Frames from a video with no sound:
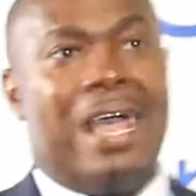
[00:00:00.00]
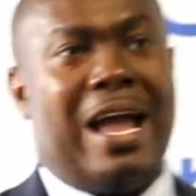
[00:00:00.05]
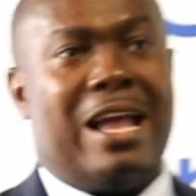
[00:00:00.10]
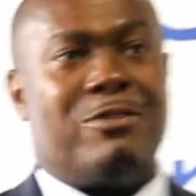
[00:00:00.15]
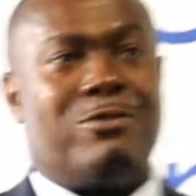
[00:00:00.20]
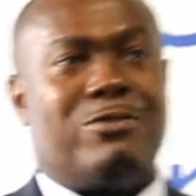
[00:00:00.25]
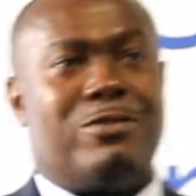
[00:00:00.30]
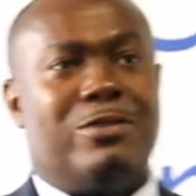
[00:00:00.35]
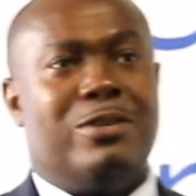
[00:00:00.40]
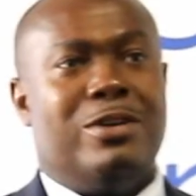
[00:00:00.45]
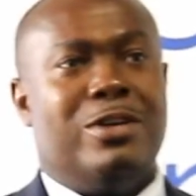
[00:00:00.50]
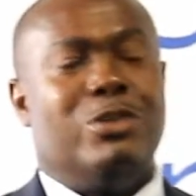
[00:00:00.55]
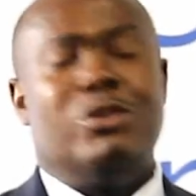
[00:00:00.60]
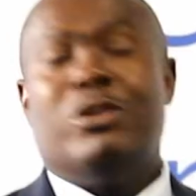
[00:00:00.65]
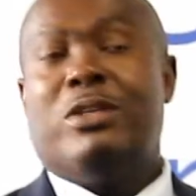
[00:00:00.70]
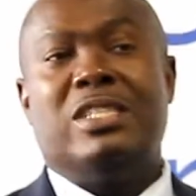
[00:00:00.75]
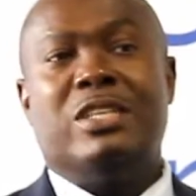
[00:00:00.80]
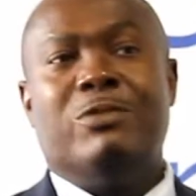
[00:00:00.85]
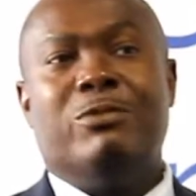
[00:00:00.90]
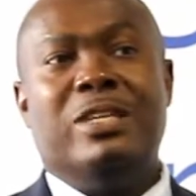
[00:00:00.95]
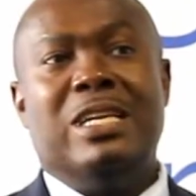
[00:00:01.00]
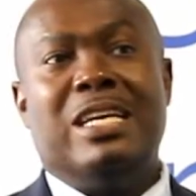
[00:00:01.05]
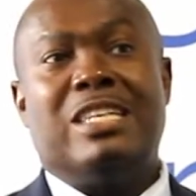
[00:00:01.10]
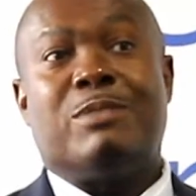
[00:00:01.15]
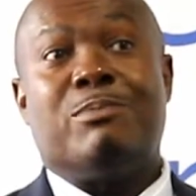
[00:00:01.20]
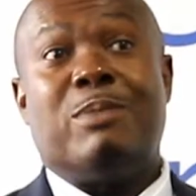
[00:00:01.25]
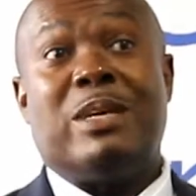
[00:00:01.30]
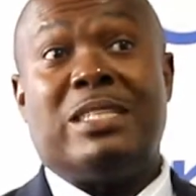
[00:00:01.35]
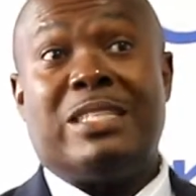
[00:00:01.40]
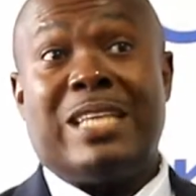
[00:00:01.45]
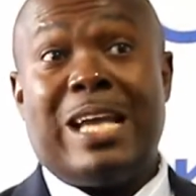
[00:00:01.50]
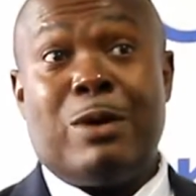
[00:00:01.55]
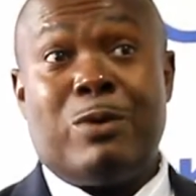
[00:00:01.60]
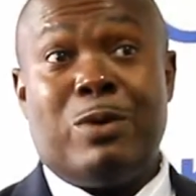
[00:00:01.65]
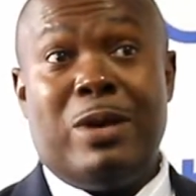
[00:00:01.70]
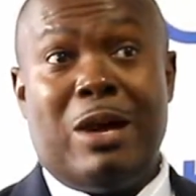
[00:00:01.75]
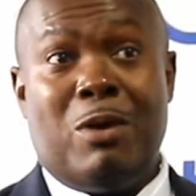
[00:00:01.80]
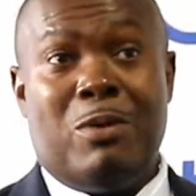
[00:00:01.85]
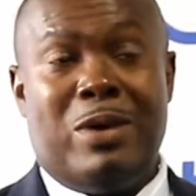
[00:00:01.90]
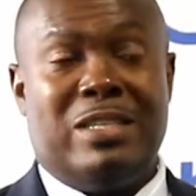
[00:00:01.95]
life. Not even the
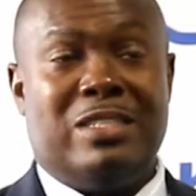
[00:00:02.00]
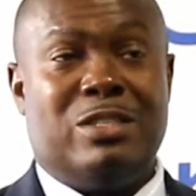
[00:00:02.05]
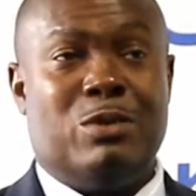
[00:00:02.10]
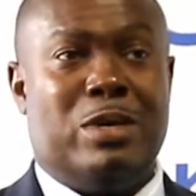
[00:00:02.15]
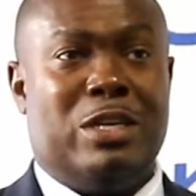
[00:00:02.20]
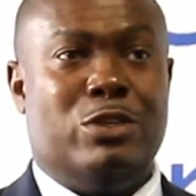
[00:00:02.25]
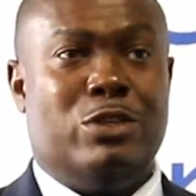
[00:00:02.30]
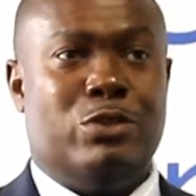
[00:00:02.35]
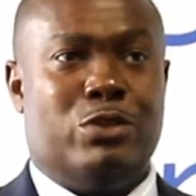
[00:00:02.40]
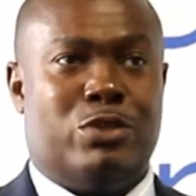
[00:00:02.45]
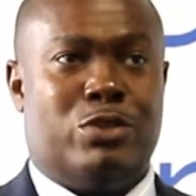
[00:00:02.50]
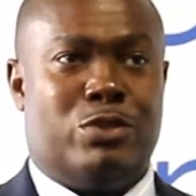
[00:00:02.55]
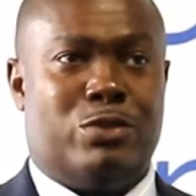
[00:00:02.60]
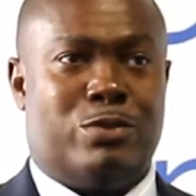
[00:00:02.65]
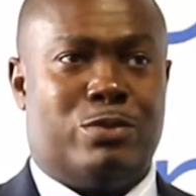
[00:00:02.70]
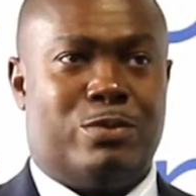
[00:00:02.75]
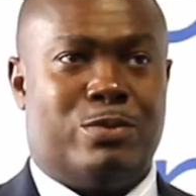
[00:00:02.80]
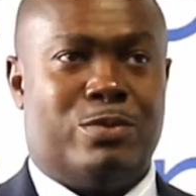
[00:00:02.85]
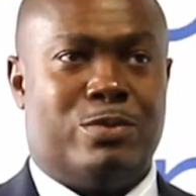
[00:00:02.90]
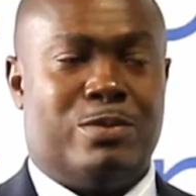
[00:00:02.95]
spectacular ones they were used to.